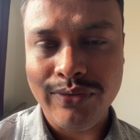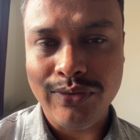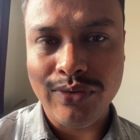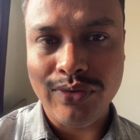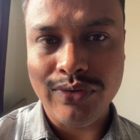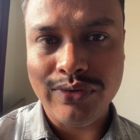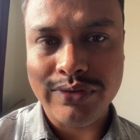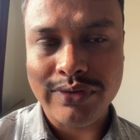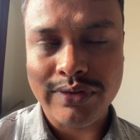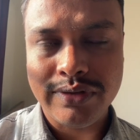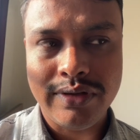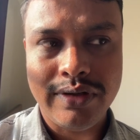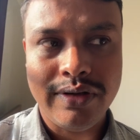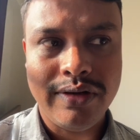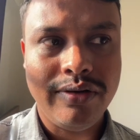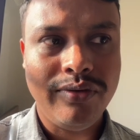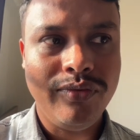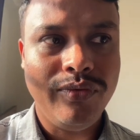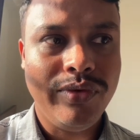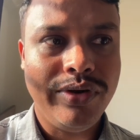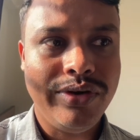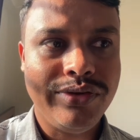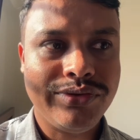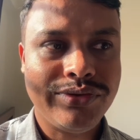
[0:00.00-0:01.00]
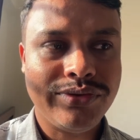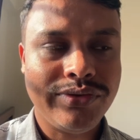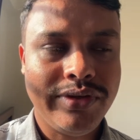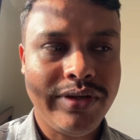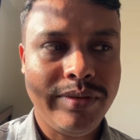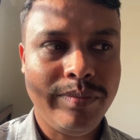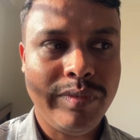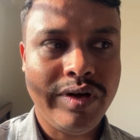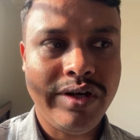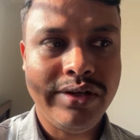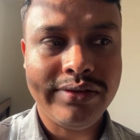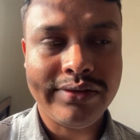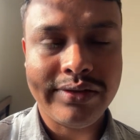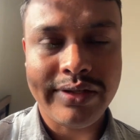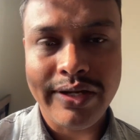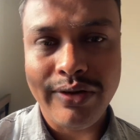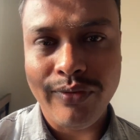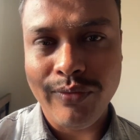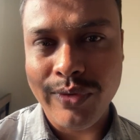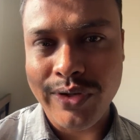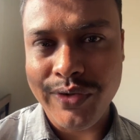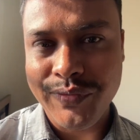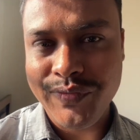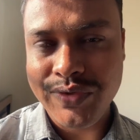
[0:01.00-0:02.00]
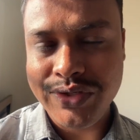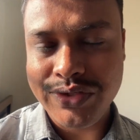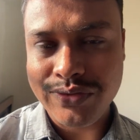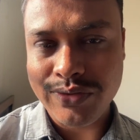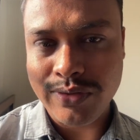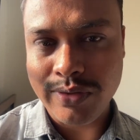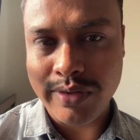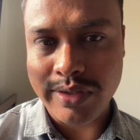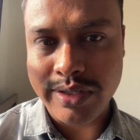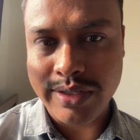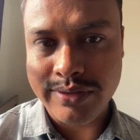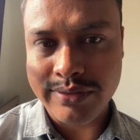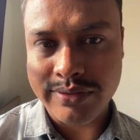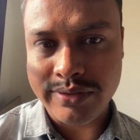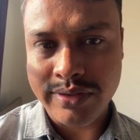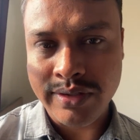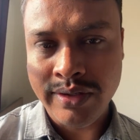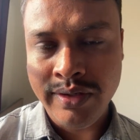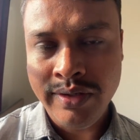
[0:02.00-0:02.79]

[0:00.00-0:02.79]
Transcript: those words to the embeddings, like word face tokenizer